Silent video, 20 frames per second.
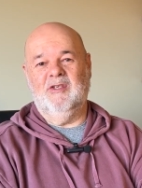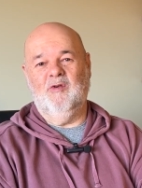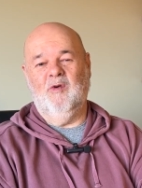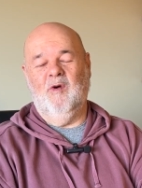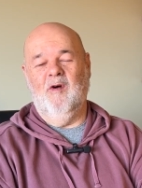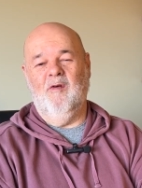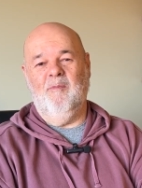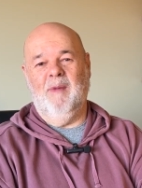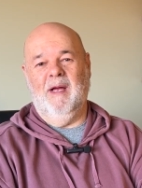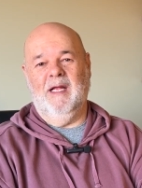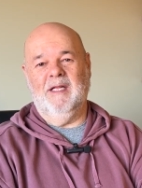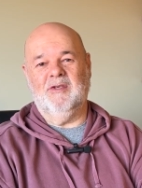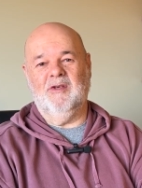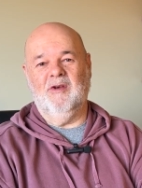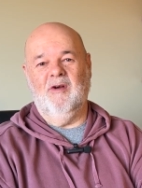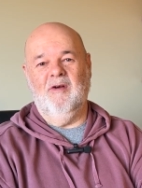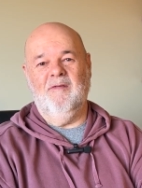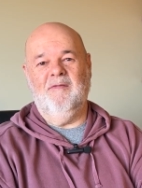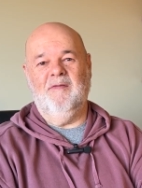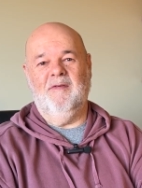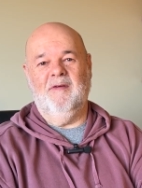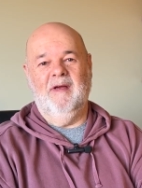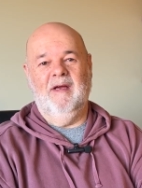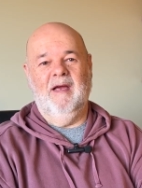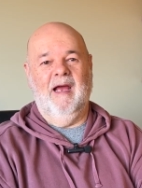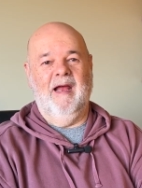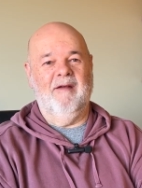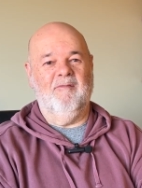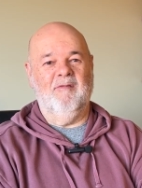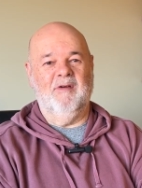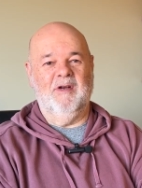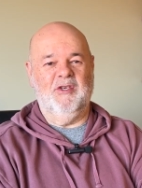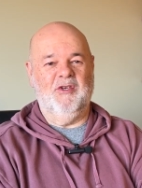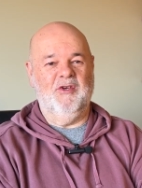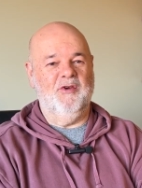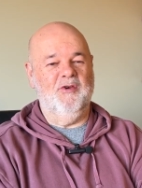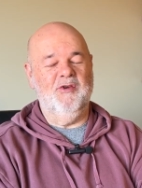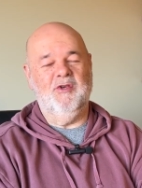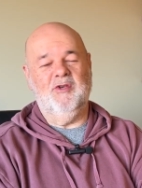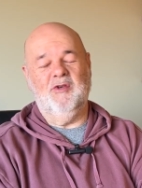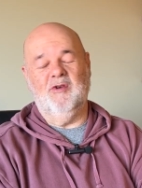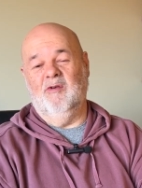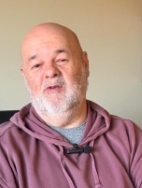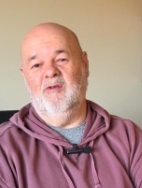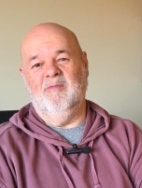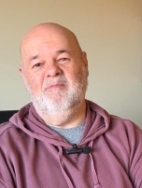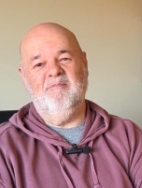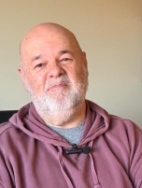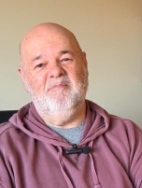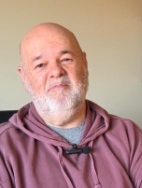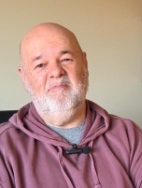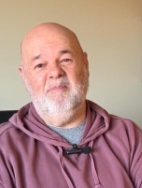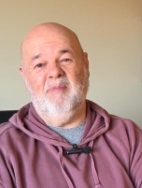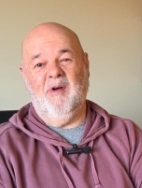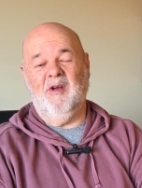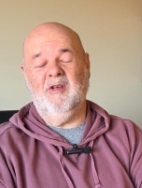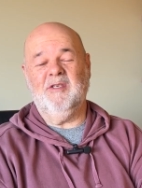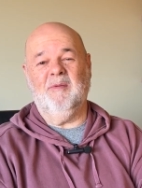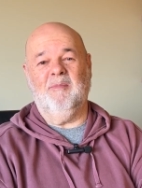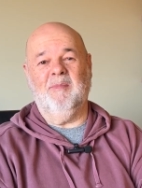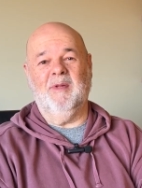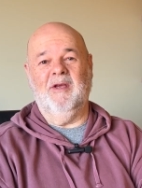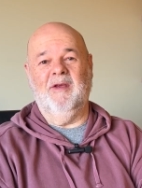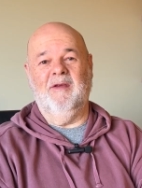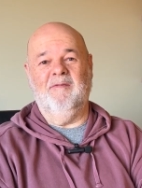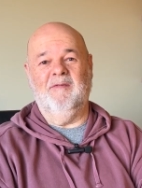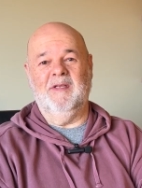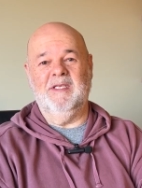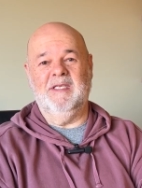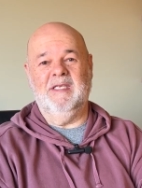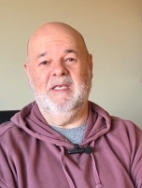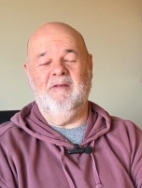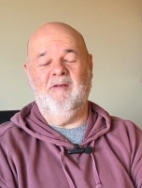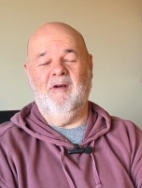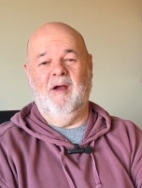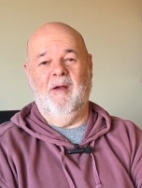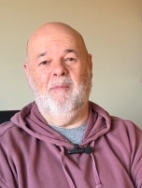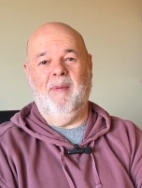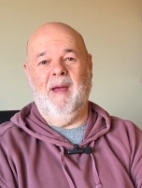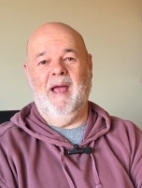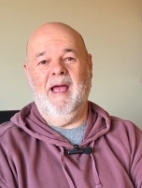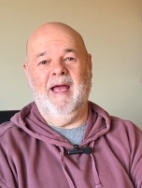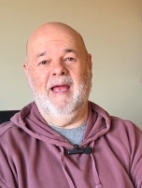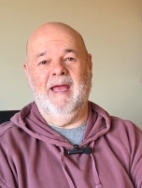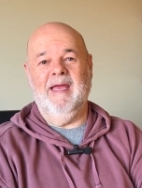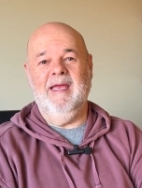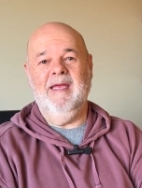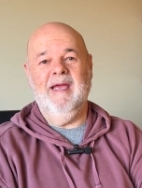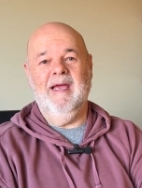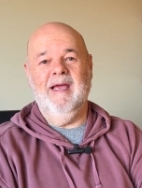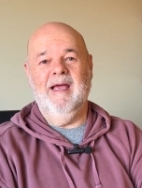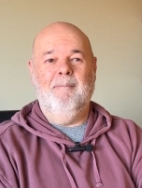12 months off at reduced or possibly even zero pay,